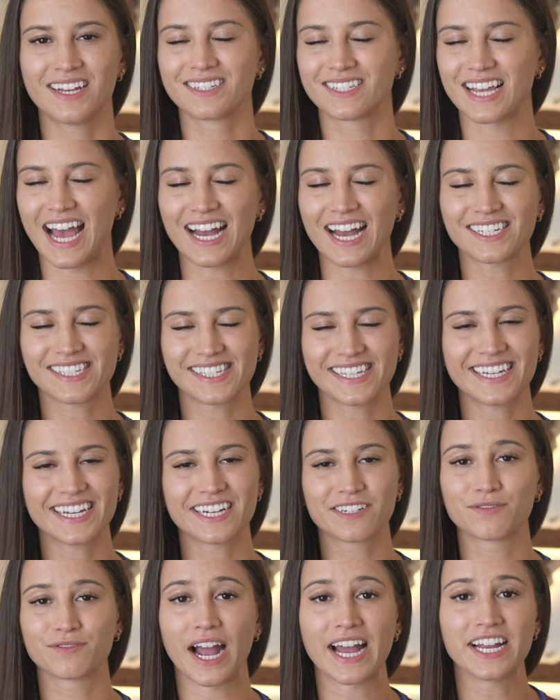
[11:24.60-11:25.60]
Taxi
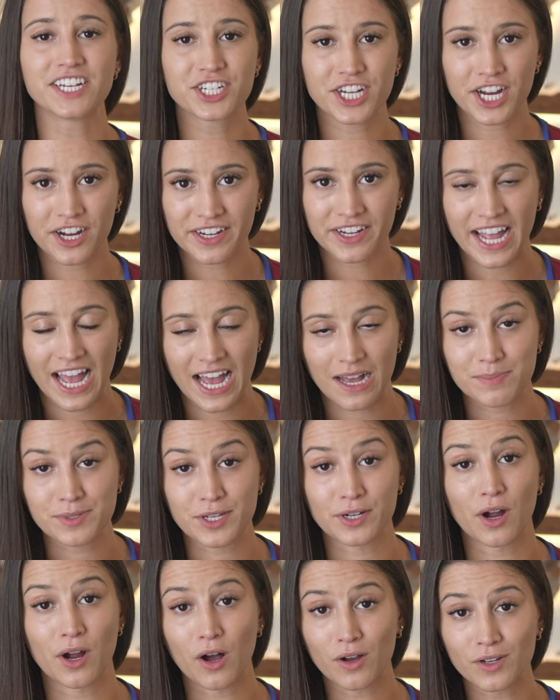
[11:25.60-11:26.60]
and ride-sharing apps
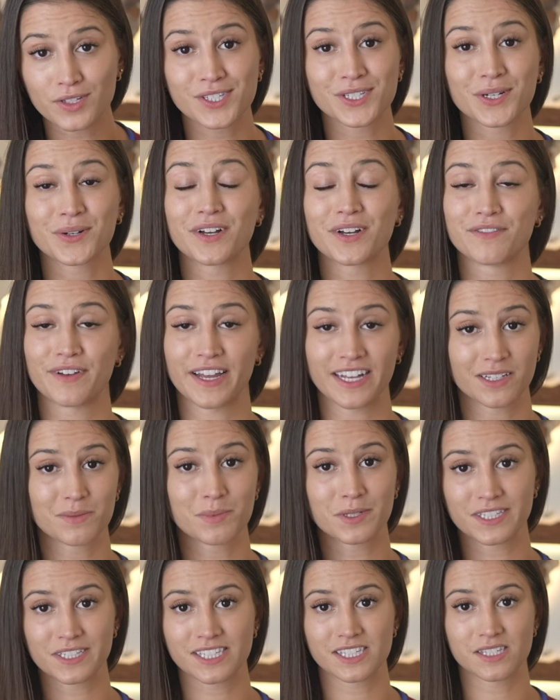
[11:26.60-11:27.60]
are also
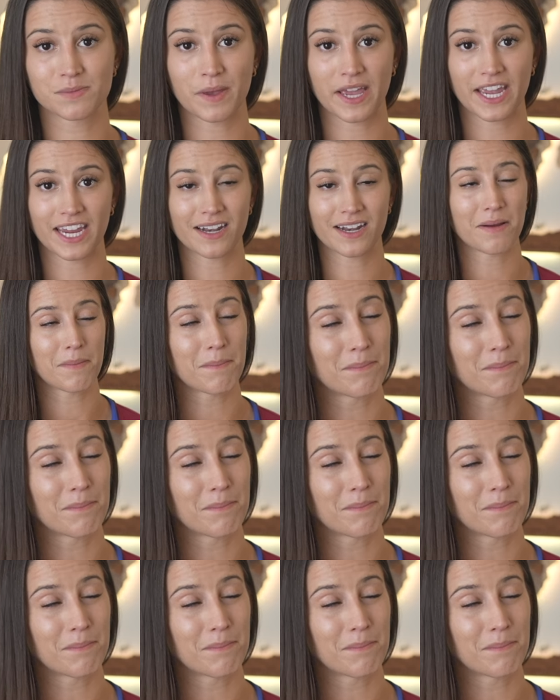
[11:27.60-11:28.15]
available in Spain,